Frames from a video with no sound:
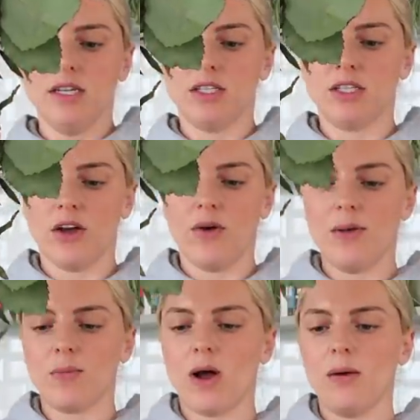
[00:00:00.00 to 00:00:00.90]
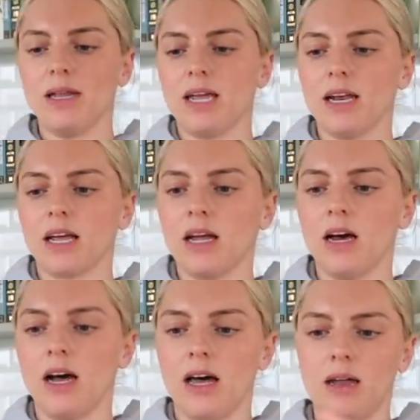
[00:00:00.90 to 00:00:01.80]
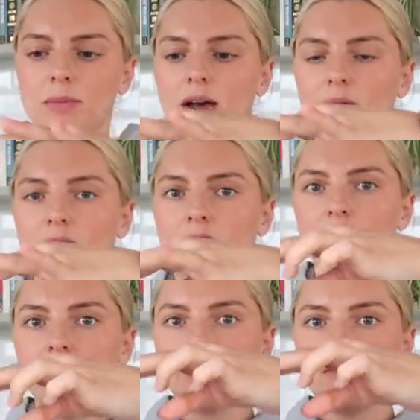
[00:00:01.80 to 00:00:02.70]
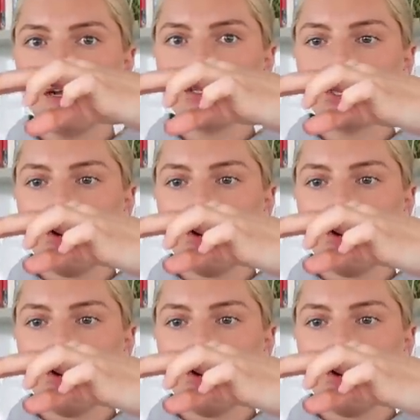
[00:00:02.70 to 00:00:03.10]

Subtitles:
So I'm probably gonna cut about this much